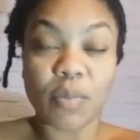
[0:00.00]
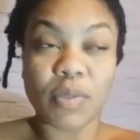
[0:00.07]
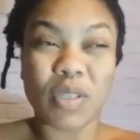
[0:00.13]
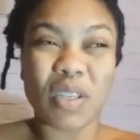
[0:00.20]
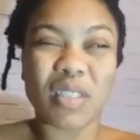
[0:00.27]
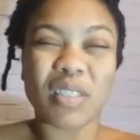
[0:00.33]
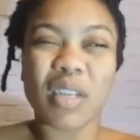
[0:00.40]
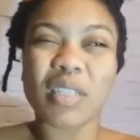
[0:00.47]

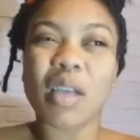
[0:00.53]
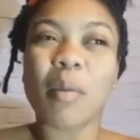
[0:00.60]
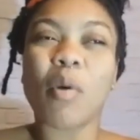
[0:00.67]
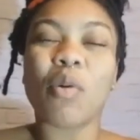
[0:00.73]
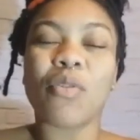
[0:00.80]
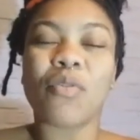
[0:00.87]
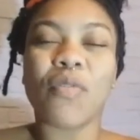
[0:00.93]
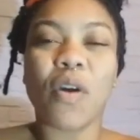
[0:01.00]
So it's not
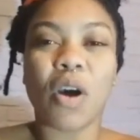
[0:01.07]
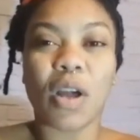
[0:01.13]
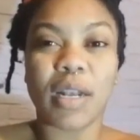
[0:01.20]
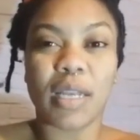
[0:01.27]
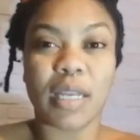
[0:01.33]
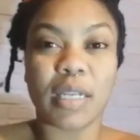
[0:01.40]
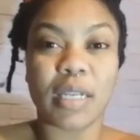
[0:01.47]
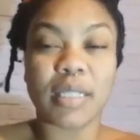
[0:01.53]
about
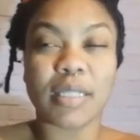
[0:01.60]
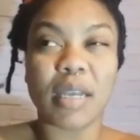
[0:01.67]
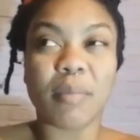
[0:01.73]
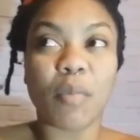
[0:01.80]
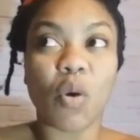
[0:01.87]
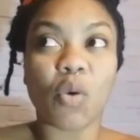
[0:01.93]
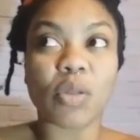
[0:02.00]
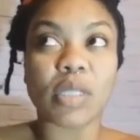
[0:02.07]
falling, it's
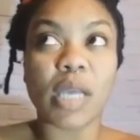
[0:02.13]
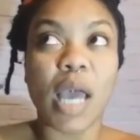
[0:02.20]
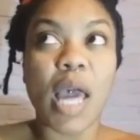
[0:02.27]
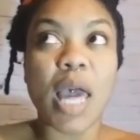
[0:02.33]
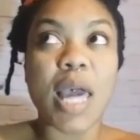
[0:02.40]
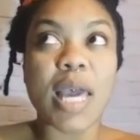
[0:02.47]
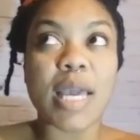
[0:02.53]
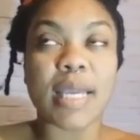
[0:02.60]
about
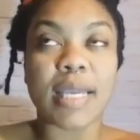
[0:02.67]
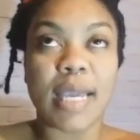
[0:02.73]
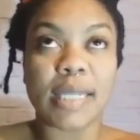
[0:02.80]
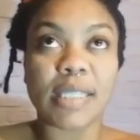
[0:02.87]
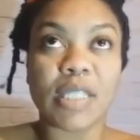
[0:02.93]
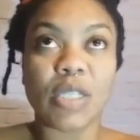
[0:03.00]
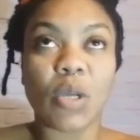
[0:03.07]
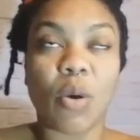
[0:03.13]

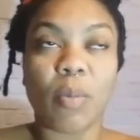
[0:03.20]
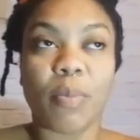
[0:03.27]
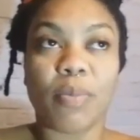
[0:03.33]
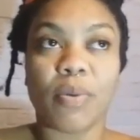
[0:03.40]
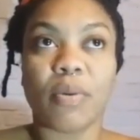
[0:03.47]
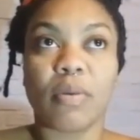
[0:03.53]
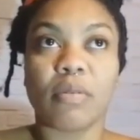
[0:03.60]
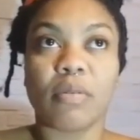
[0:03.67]
getting up,